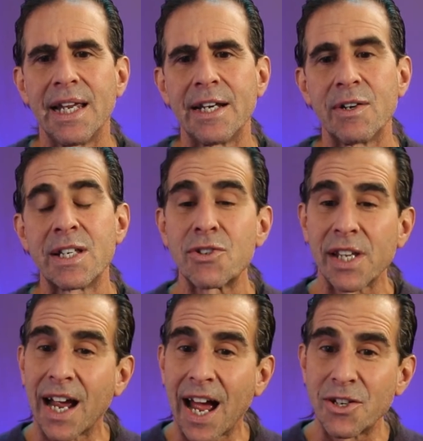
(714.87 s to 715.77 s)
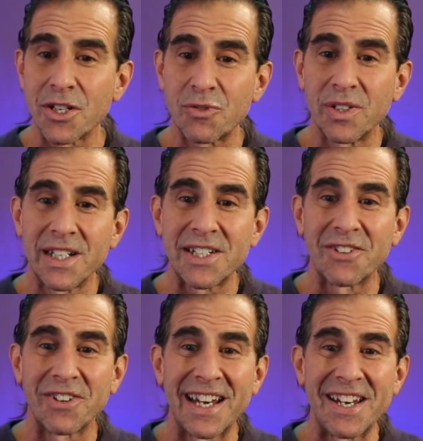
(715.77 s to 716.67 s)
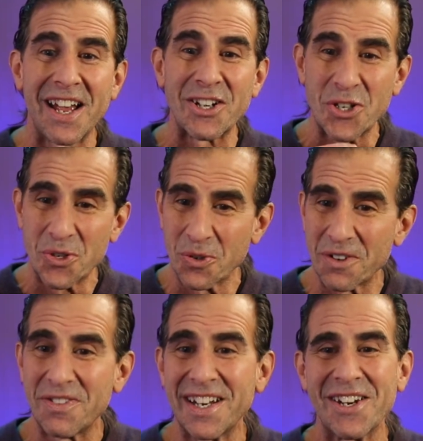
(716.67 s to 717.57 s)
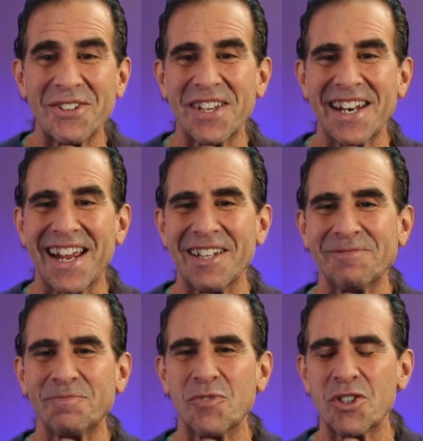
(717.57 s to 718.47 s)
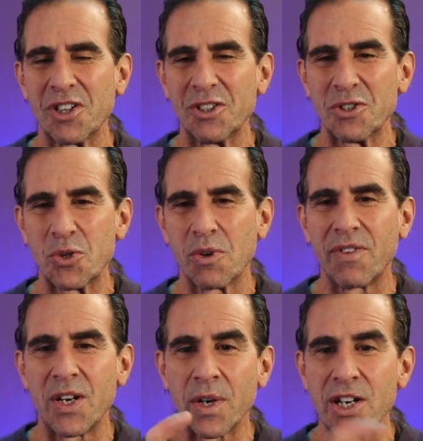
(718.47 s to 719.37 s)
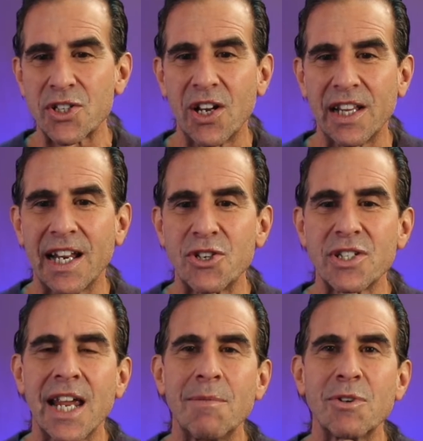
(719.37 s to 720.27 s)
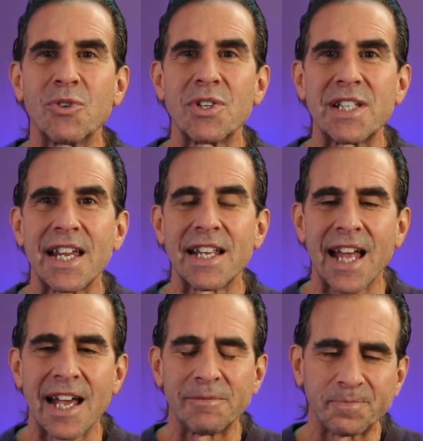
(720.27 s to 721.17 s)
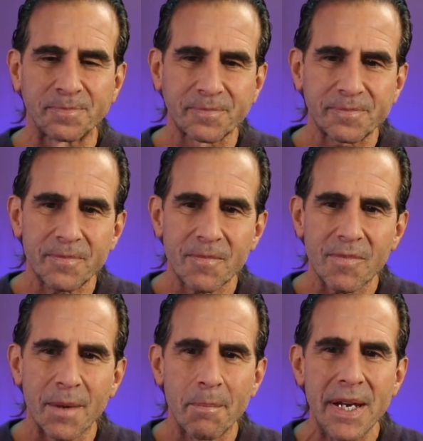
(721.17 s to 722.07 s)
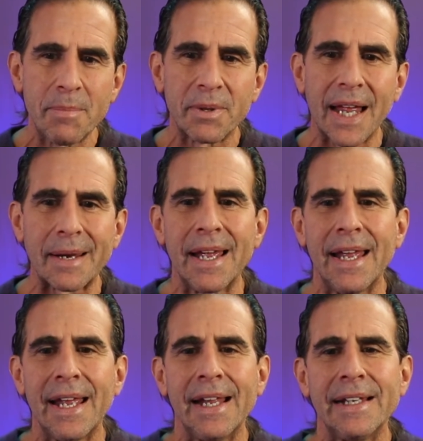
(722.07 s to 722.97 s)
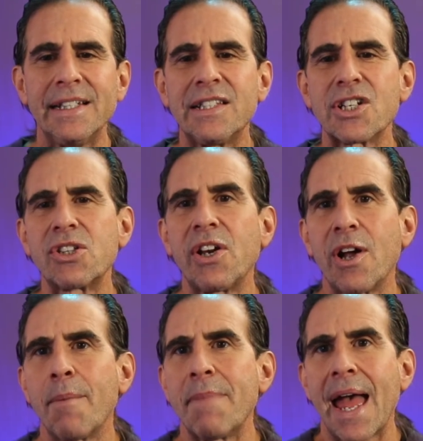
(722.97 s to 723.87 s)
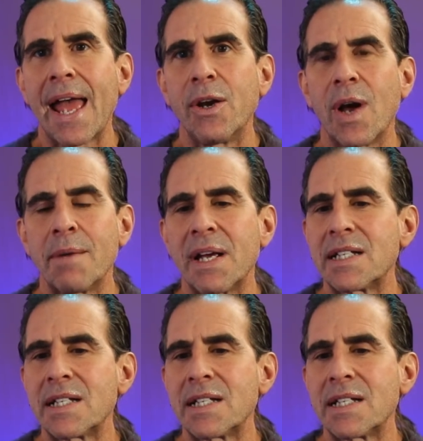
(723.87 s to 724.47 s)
You know, it's interesting. I just released a short video today, just a little short video. When I studied that, I just came across saying that people, like, they did this study on men who had